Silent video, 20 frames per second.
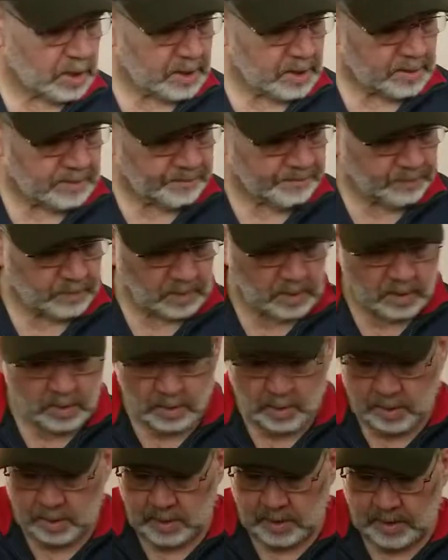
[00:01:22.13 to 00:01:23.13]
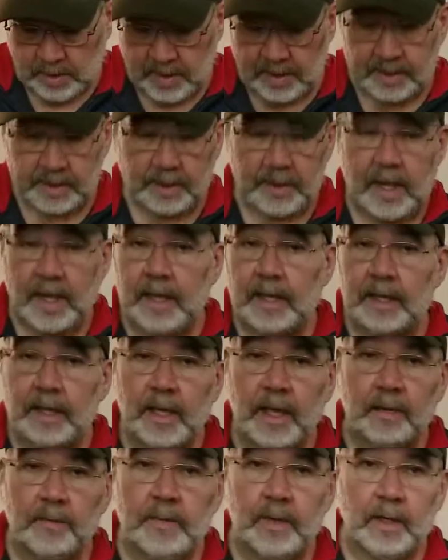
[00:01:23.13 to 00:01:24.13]
it and a
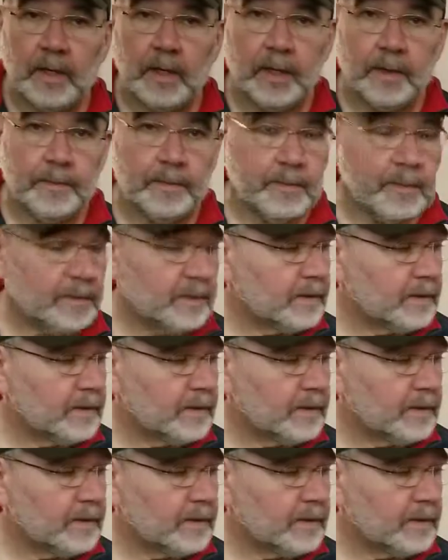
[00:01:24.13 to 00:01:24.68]
K&K pickup.